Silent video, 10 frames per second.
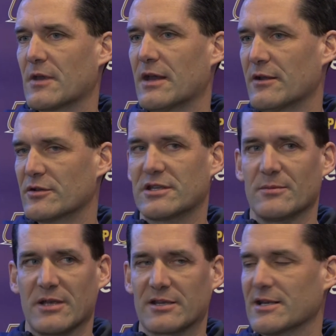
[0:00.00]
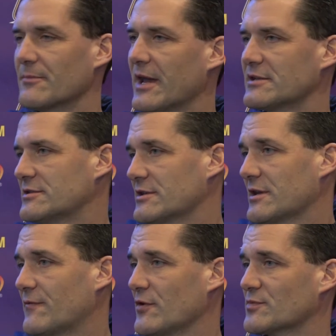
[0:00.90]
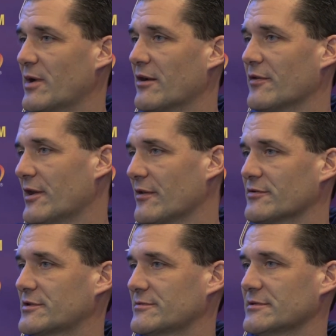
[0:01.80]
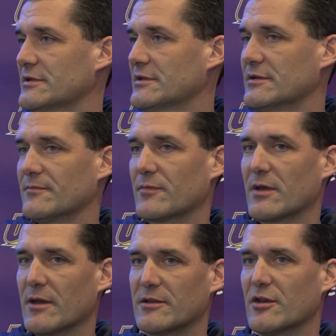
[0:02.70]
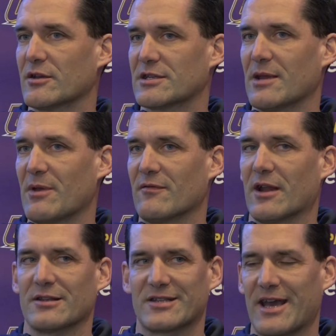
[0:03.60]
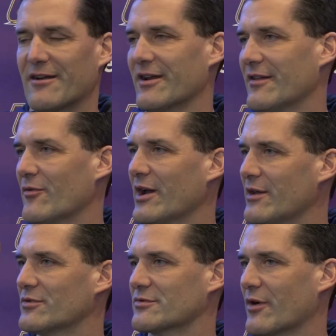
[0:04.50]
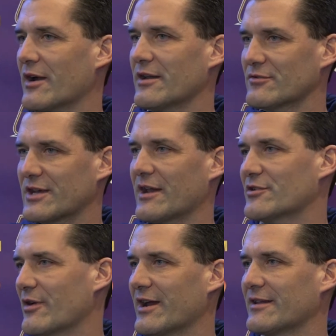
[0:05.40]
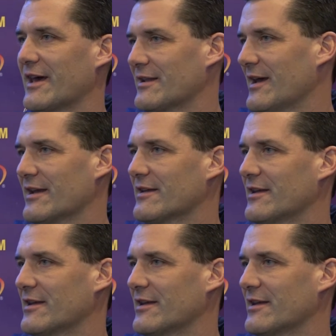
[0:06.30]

And it seems like some days it feels better than others. You could see him even on Saturday, the way he was running, he was kind of dragging that leg.